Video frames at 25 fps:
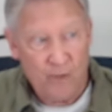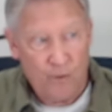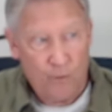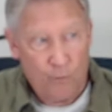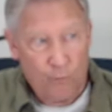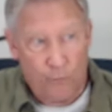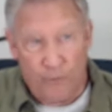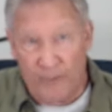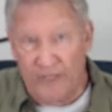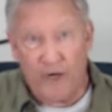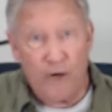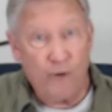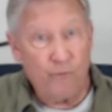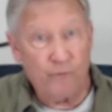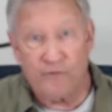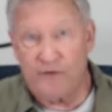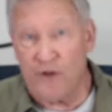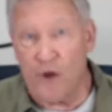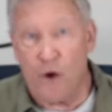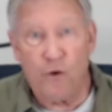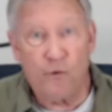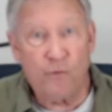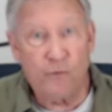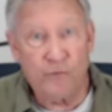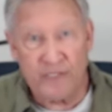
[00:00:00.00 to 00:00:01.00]
We don't
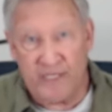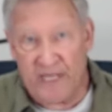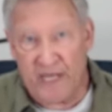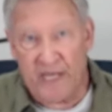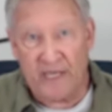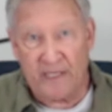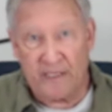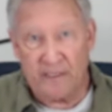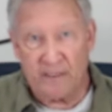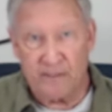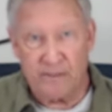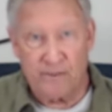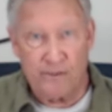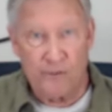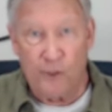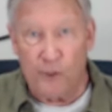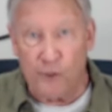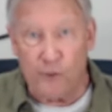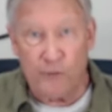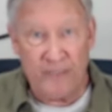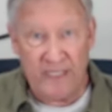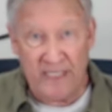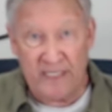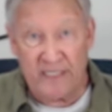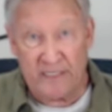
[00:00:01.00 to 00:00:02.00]
know yet
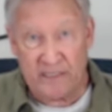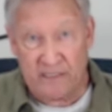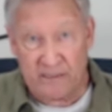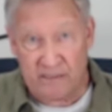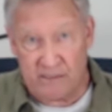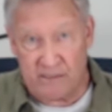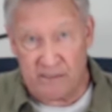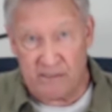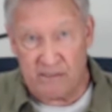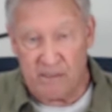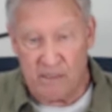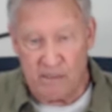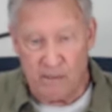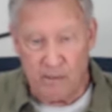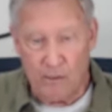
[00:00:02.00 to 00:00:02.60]
who he is.